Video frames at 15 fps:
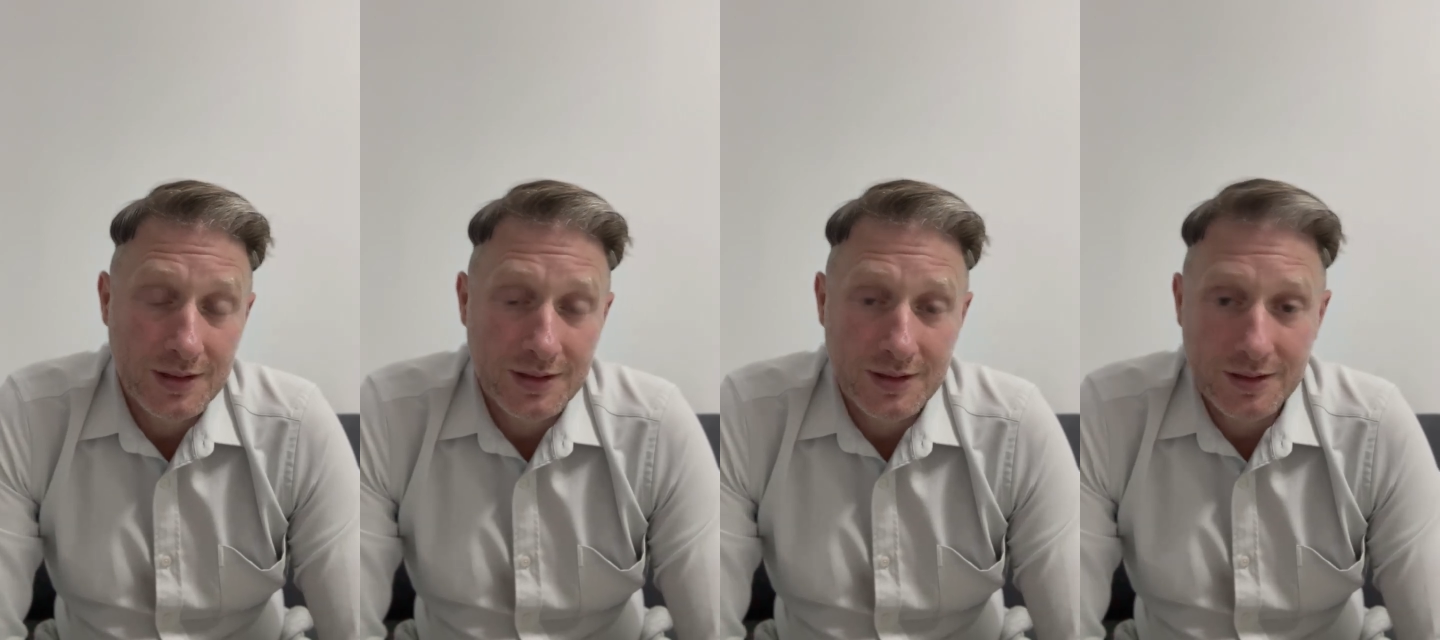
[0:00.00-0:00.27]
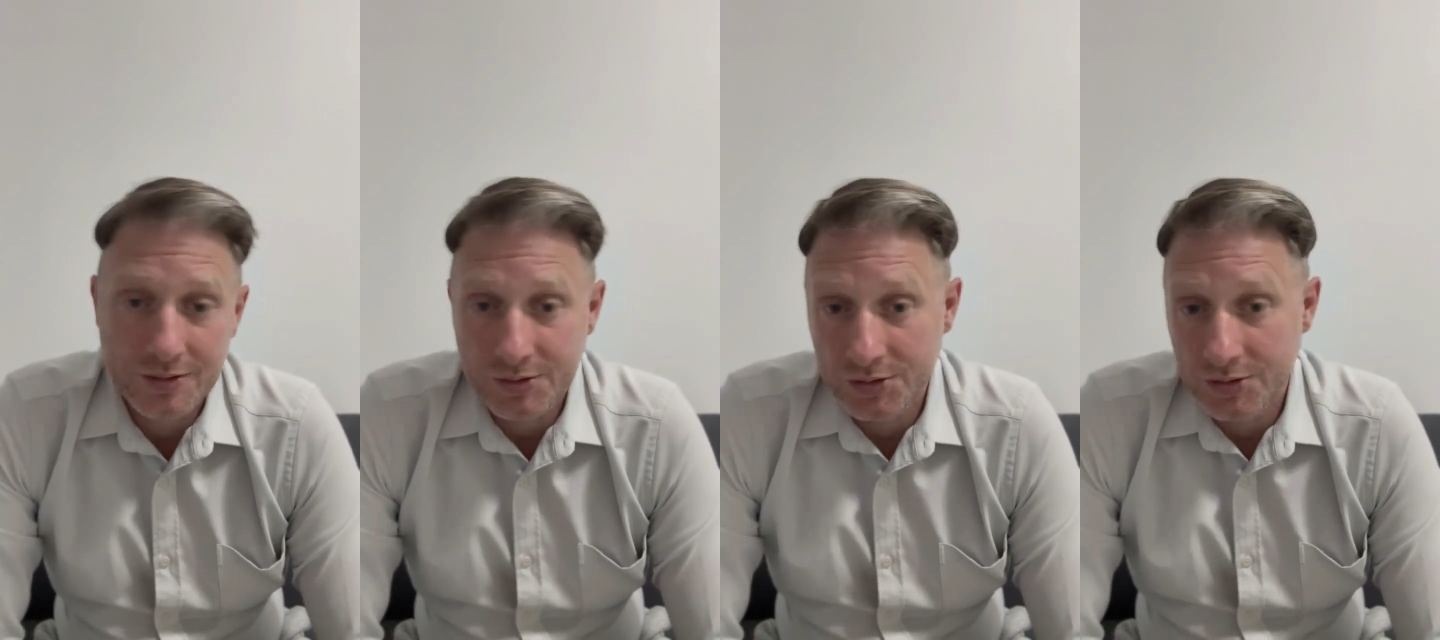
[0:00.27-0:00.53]

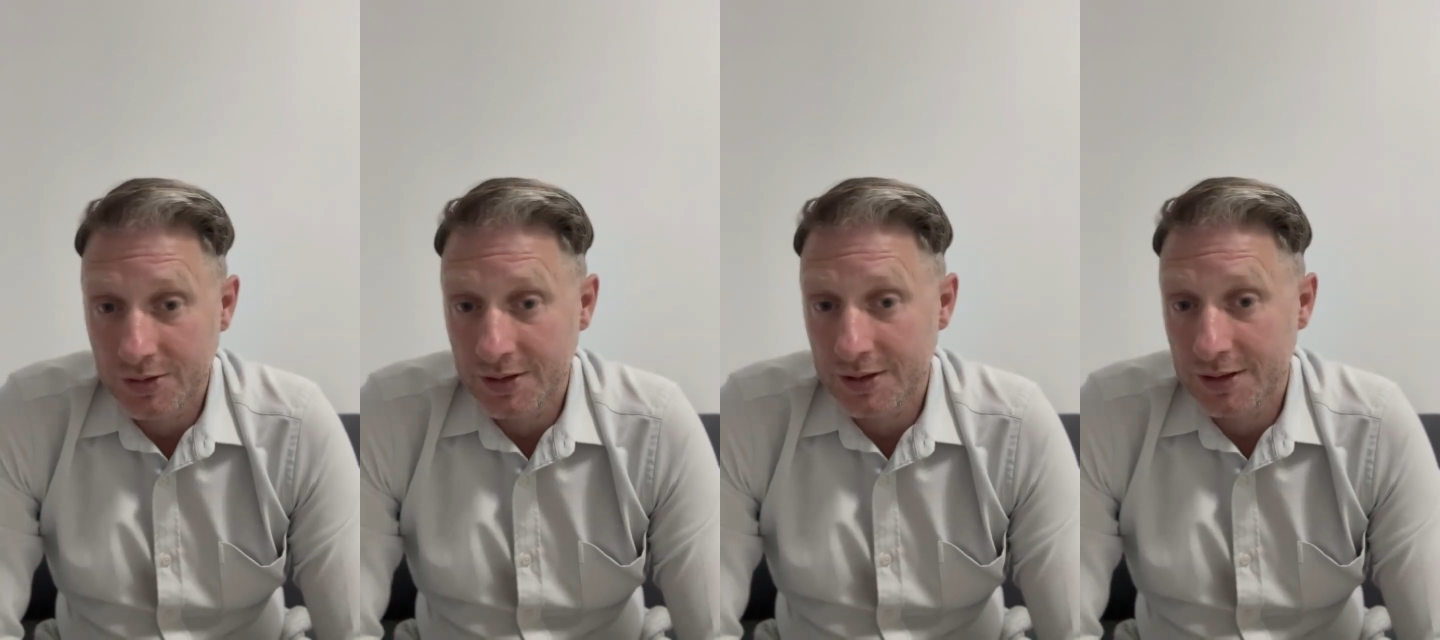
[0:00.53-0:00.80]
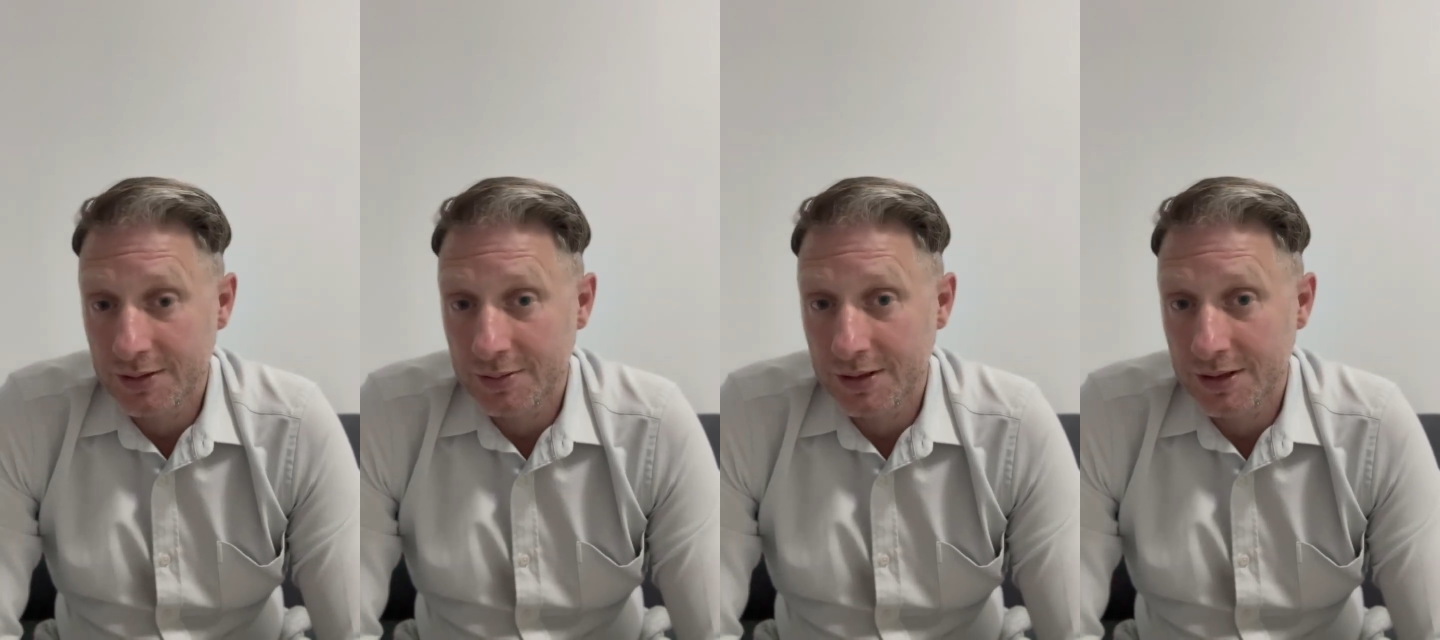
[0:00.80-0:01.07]
That was your idea about